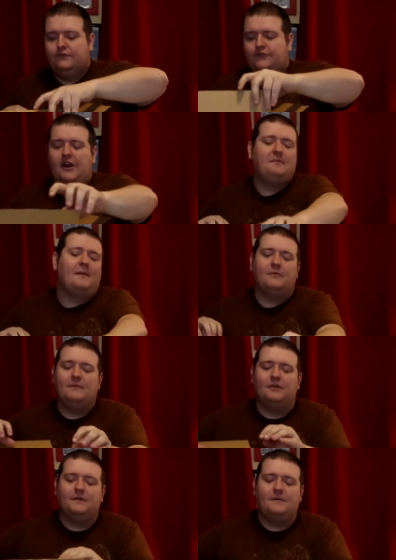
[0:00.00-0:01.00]
trying to remember.
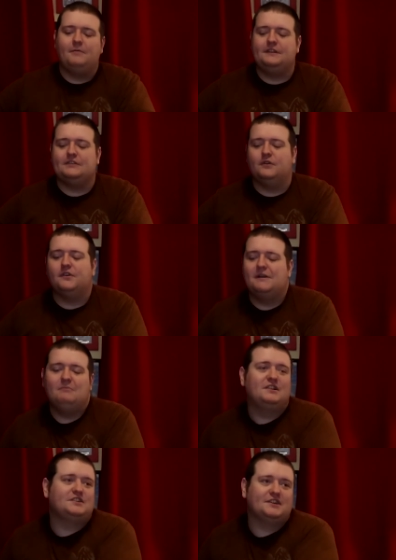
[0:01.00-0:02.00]
We ordered, we put this order in
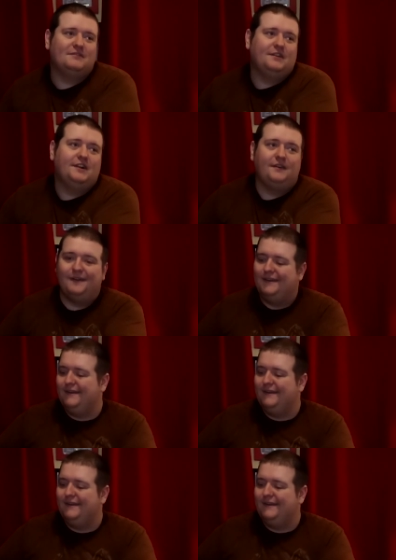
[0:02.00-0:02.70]
months ago, you know.